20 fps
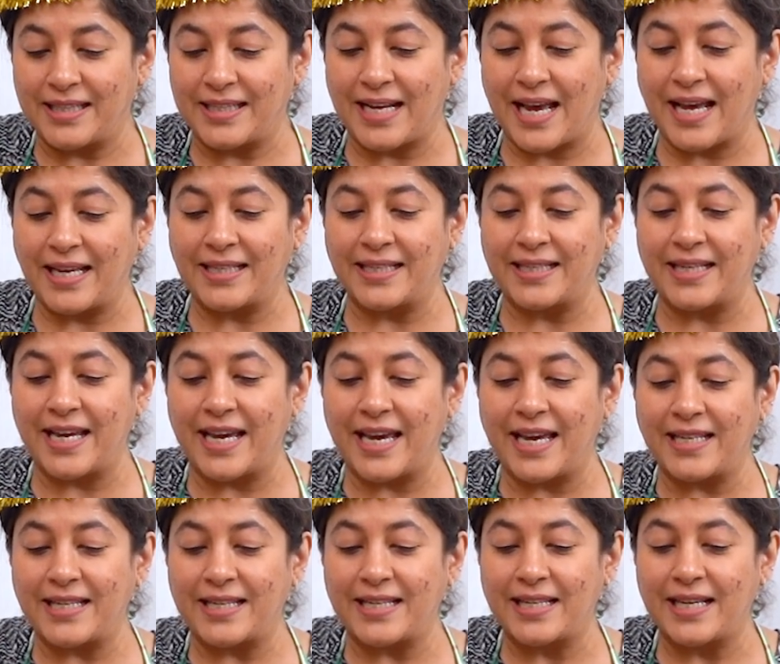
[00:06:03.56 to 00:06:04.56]

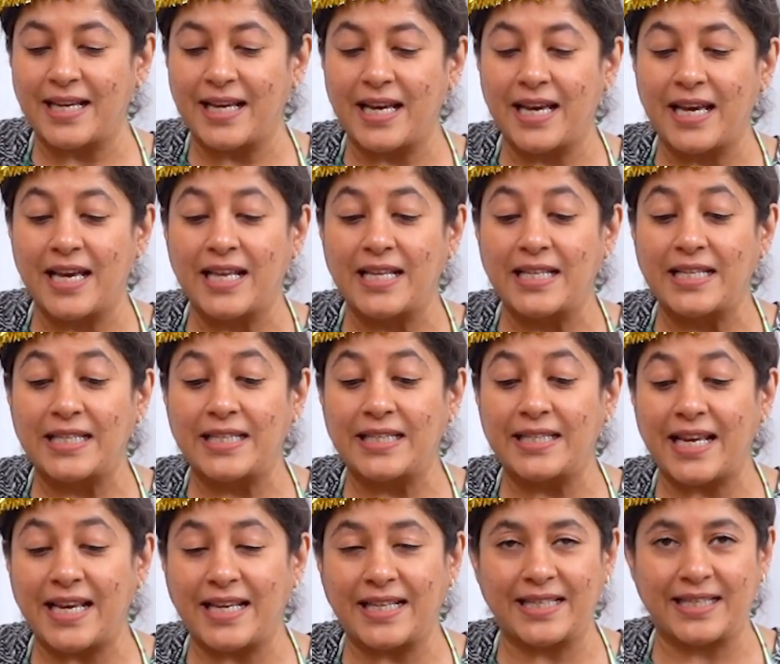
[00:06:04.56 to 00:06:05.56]
slices?
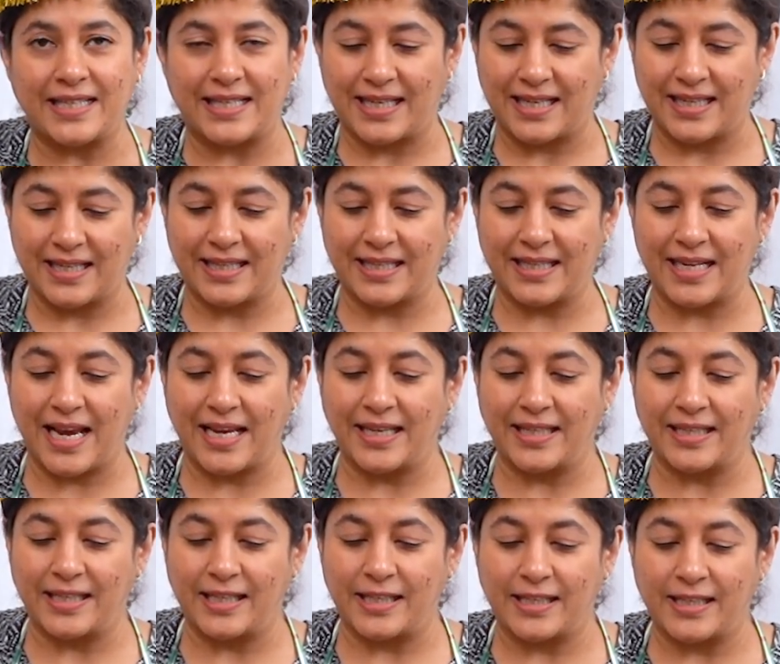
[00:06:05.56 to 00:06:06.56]
6
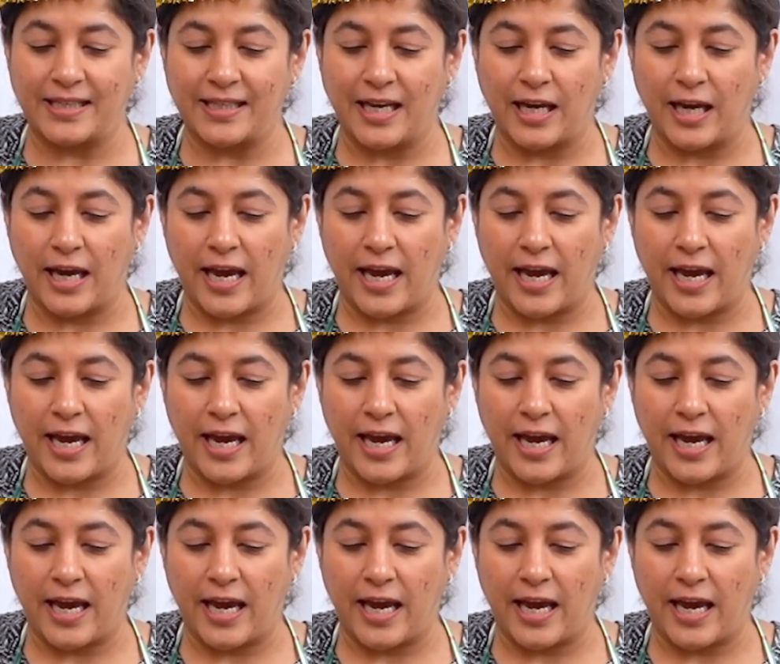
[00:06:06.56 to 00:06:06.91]
slices.